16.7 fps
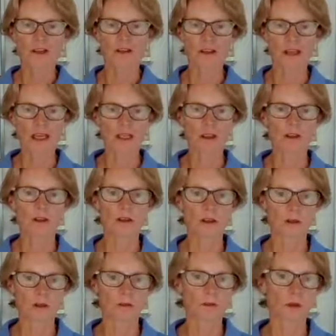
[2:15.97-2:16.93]
then
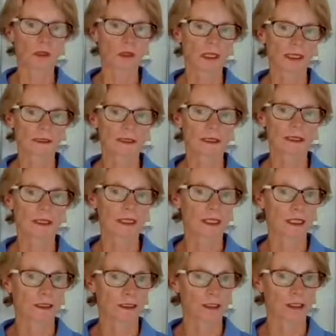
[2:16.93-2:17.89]
you're more likely to
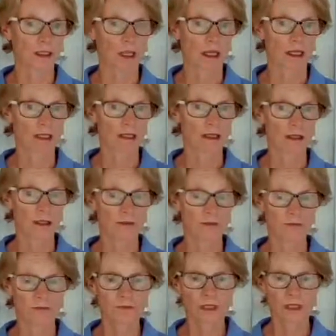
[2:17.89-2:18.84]
get the change,
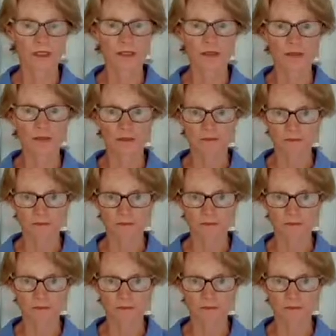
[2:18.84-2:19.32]
because